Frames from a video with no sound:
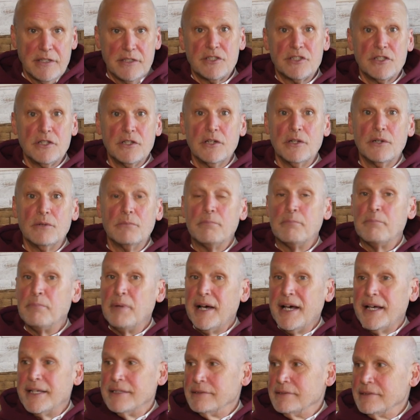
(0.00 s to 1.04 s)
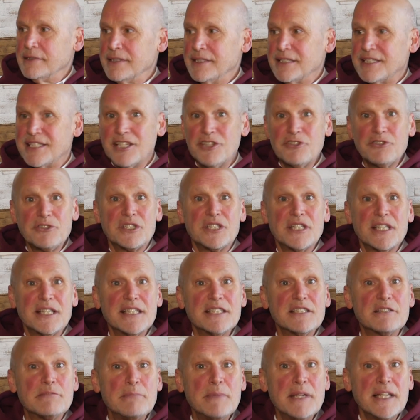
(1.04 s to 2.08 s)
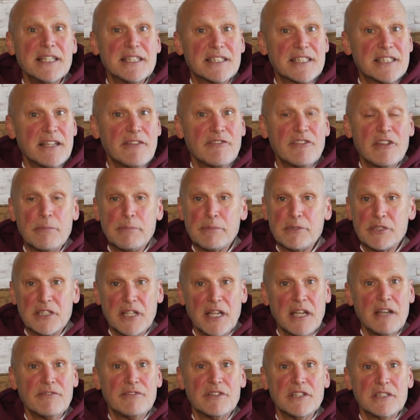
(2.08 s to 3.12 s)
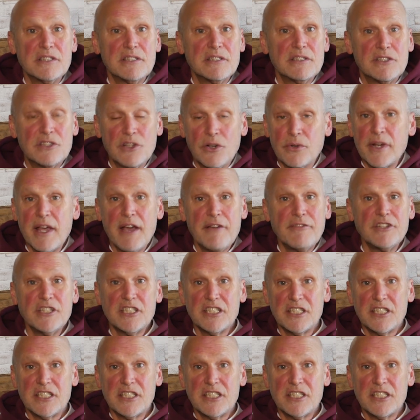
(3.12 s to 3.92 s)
So, but it's interesting, as many as 70% of us don't have an